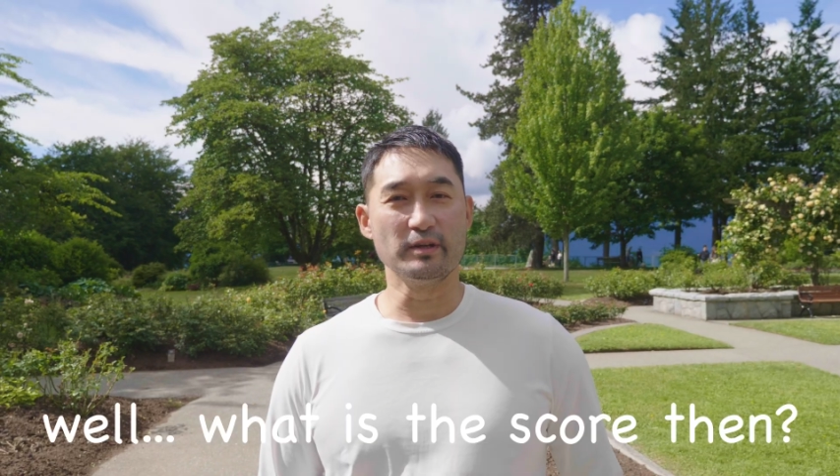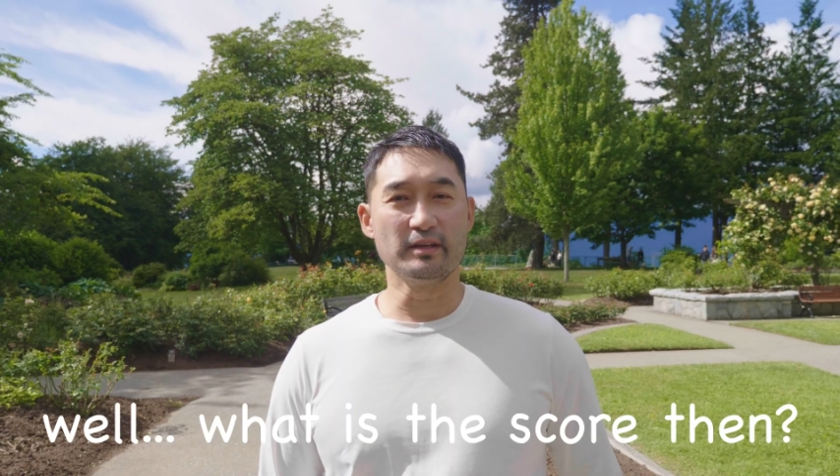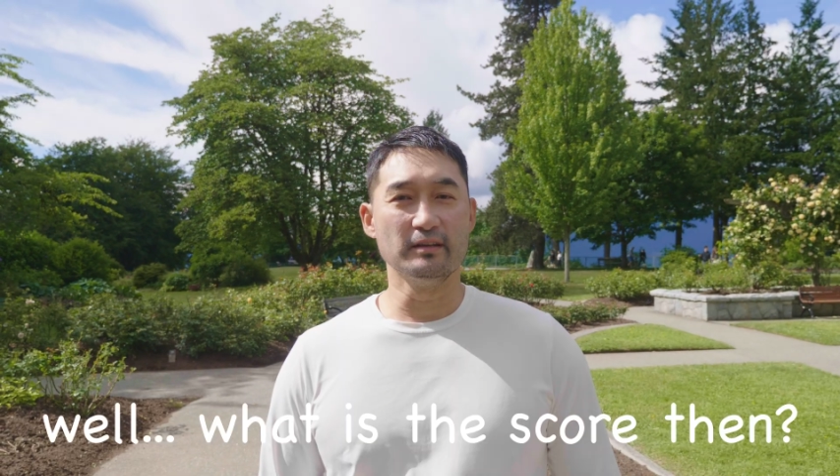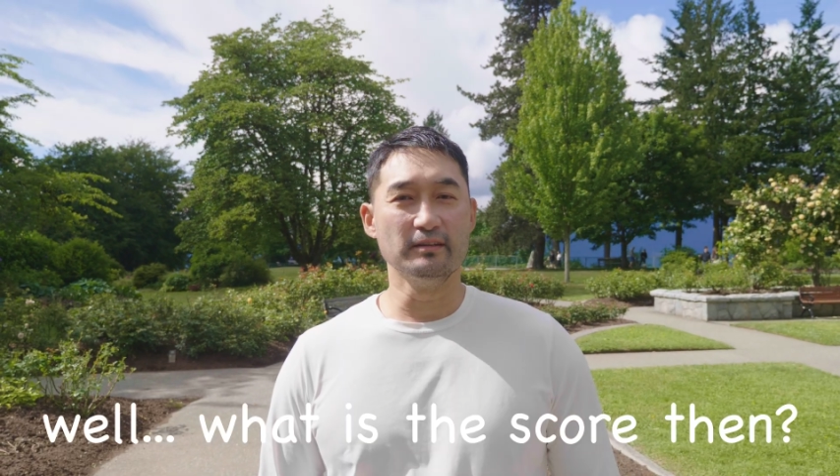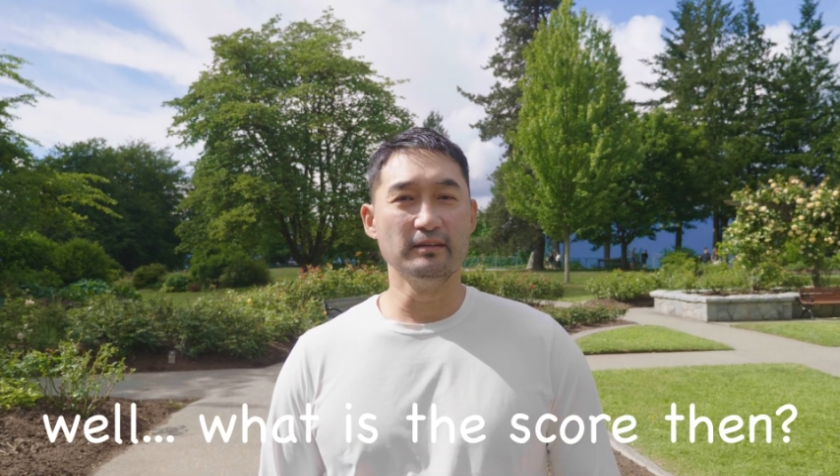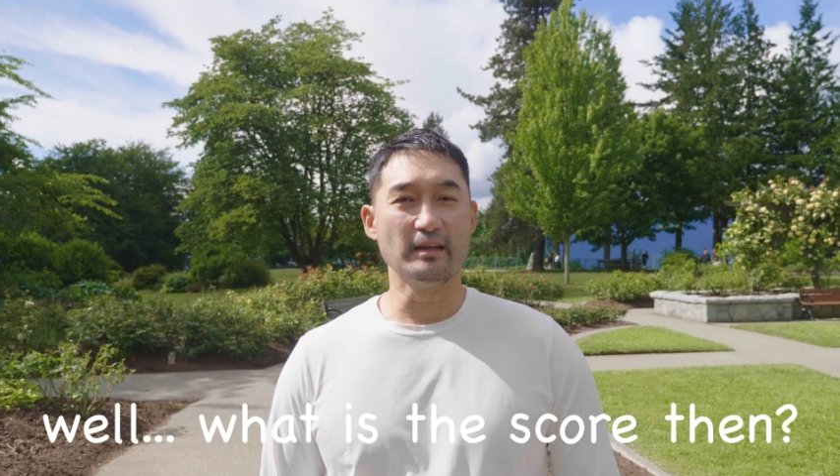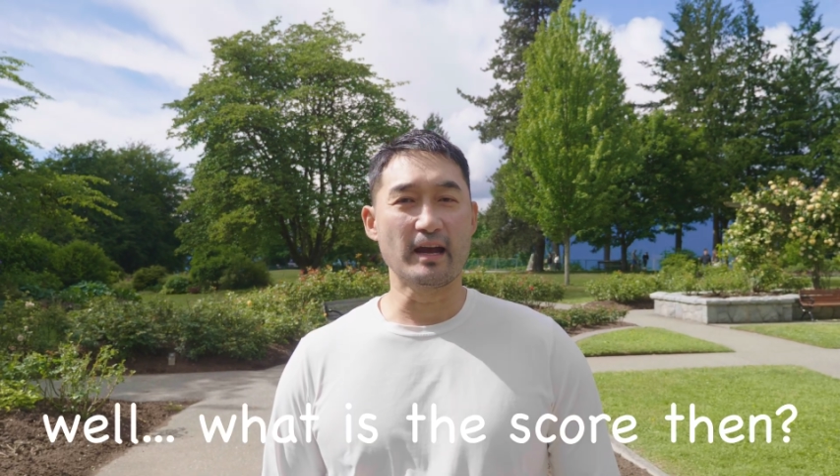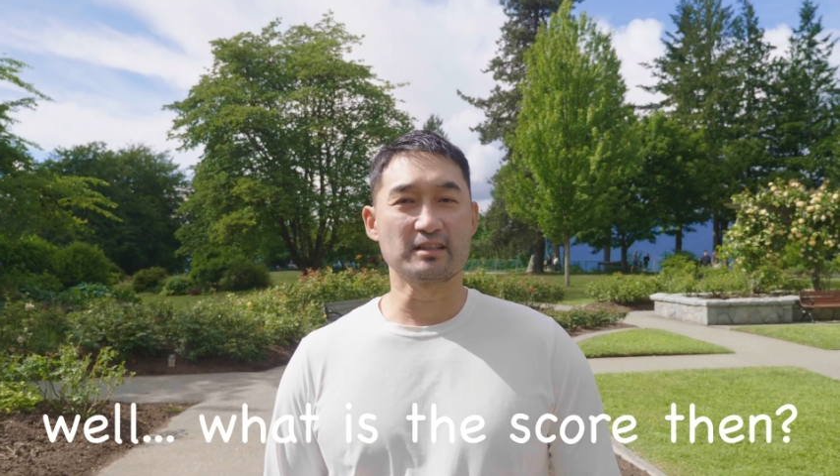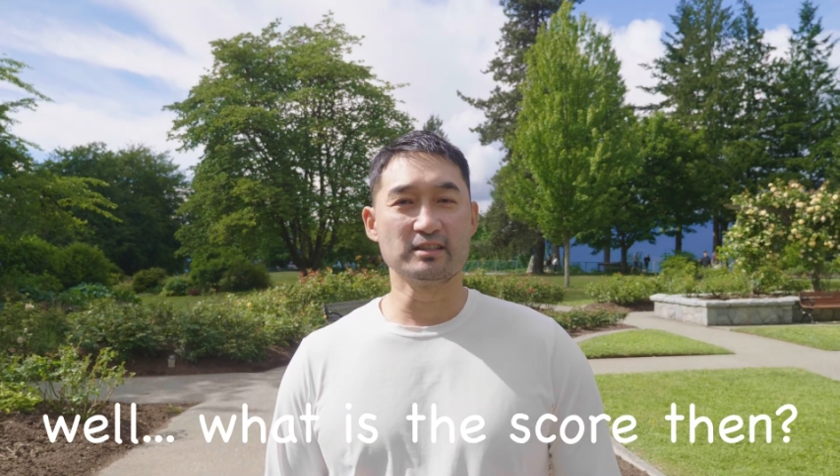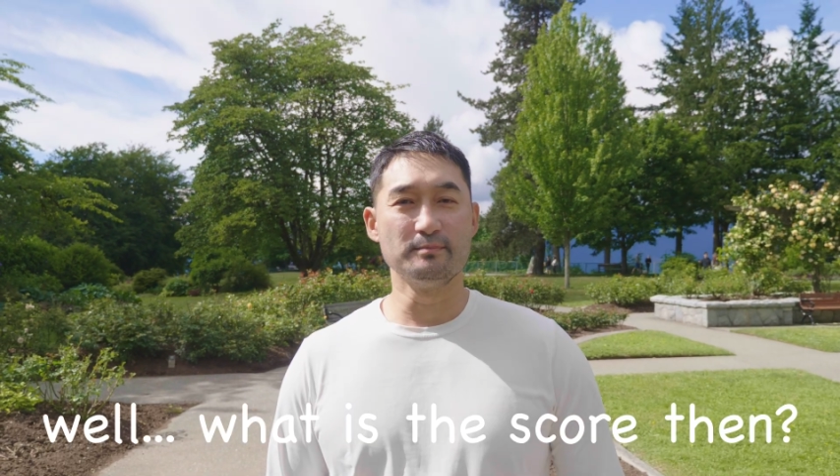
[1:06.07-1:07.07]
we can
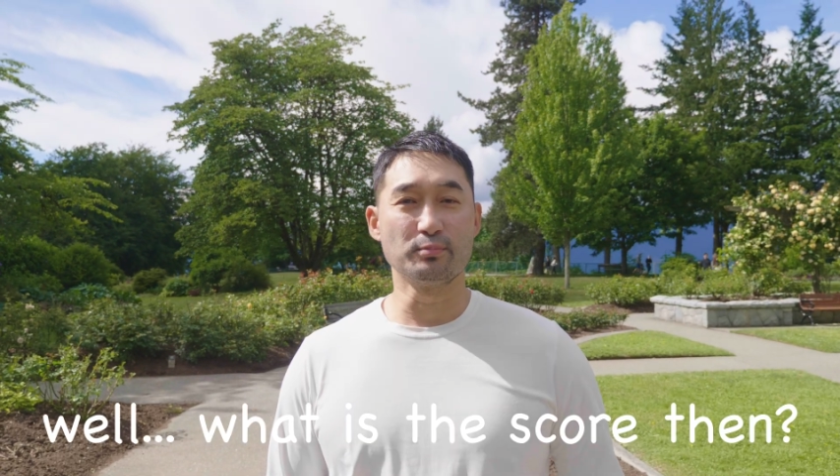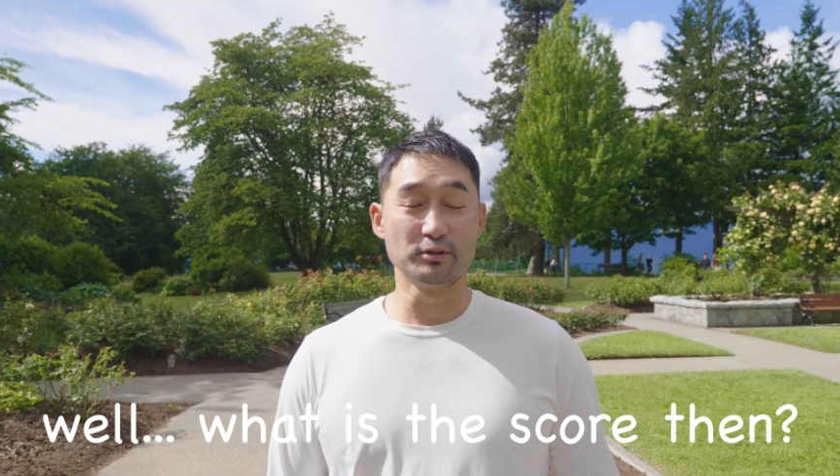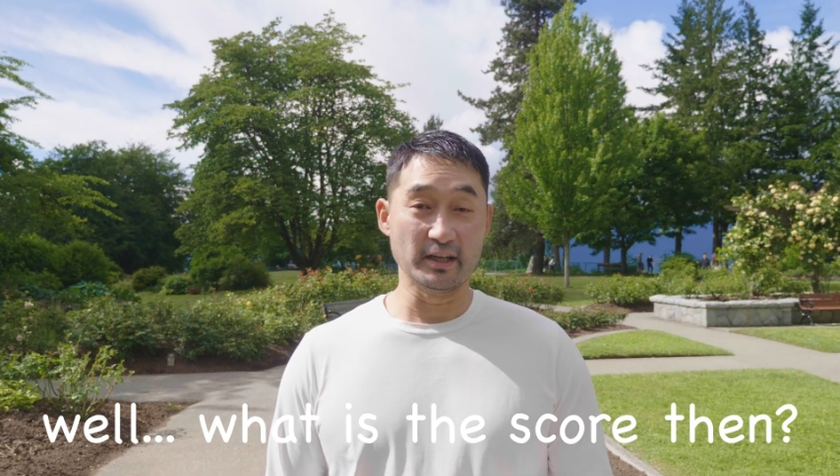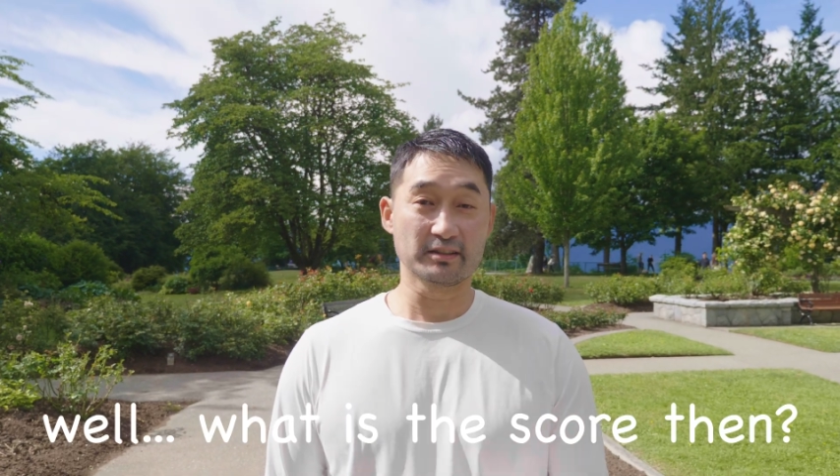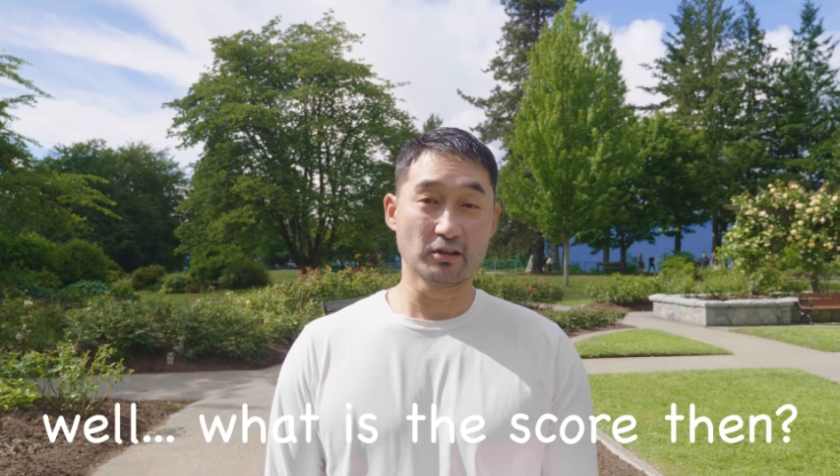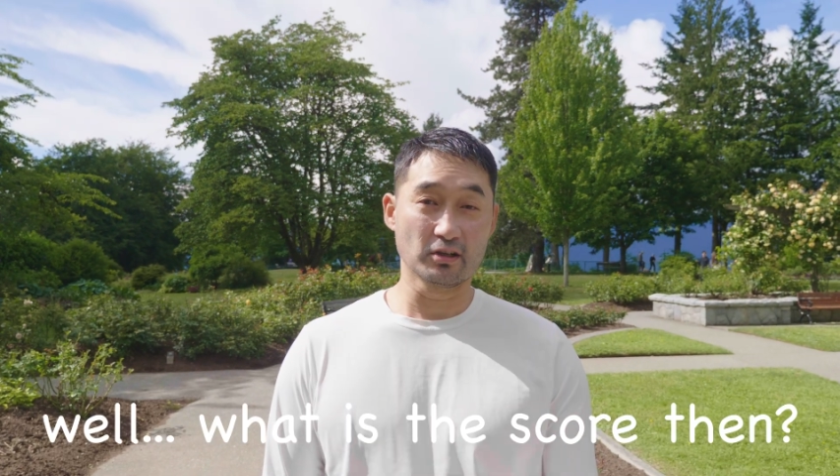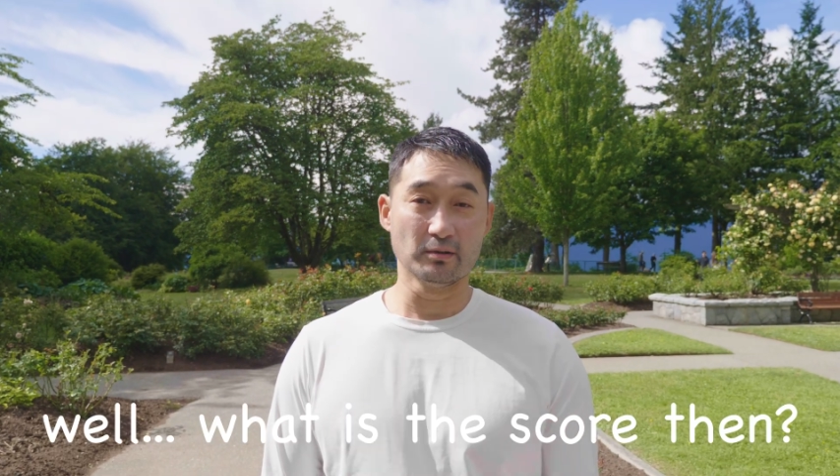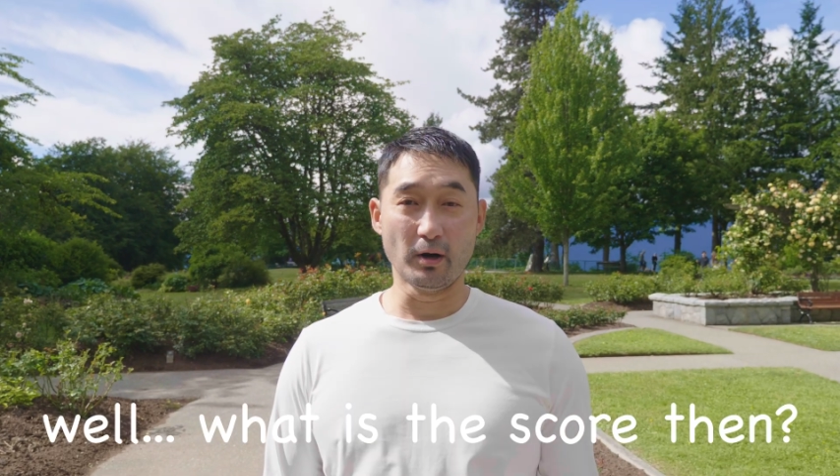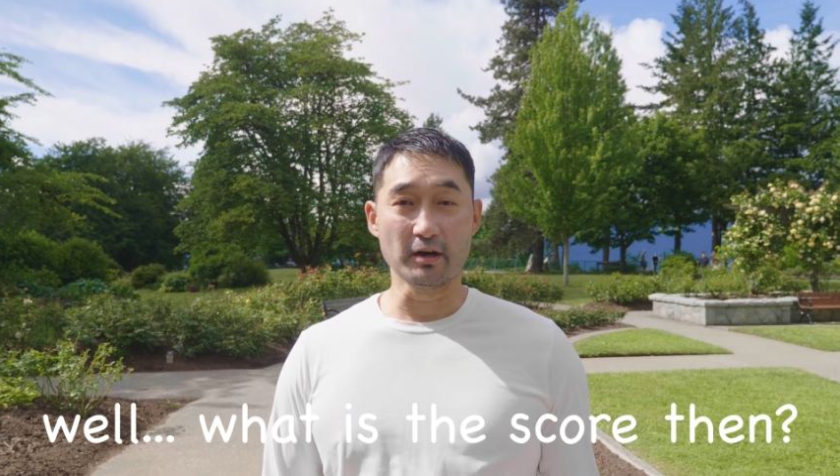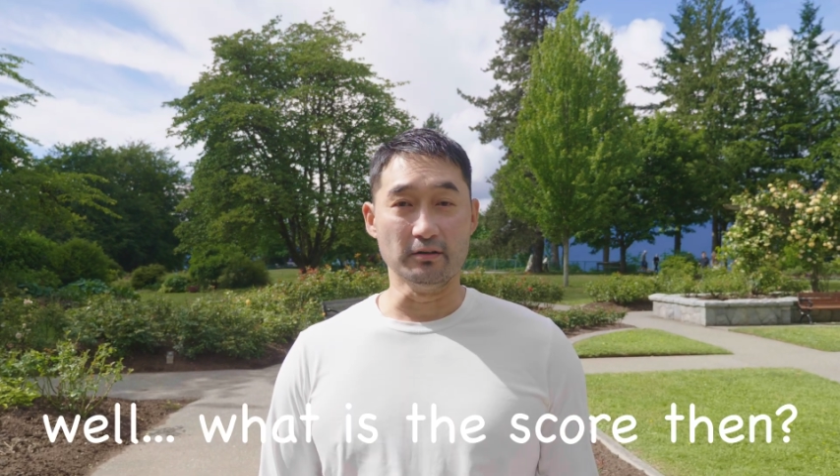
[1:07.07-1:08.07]
actually predict on our
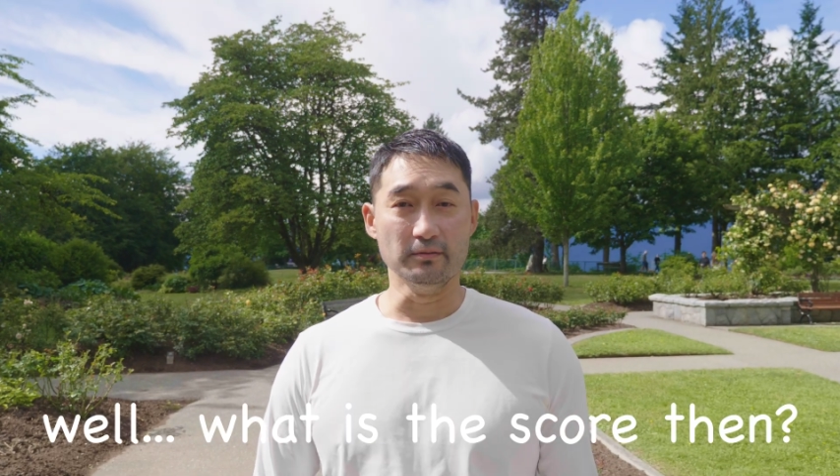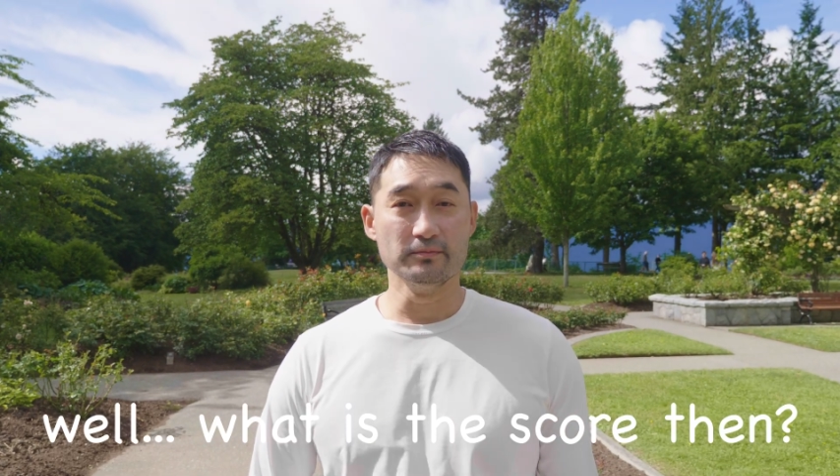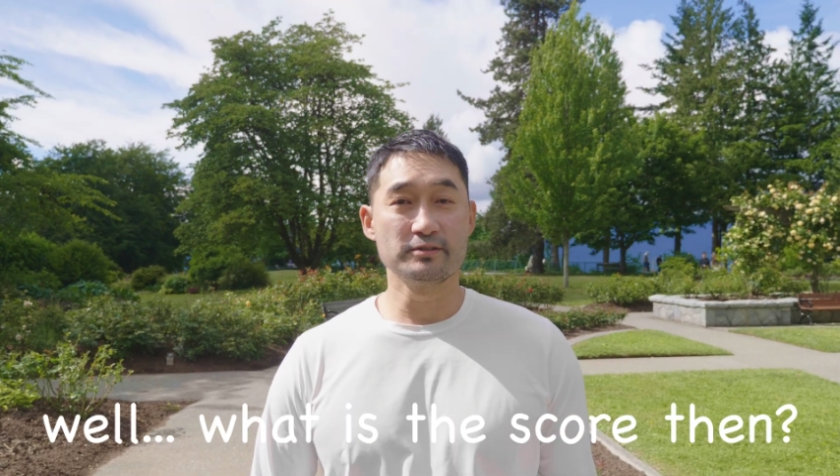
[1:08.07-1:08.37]
model.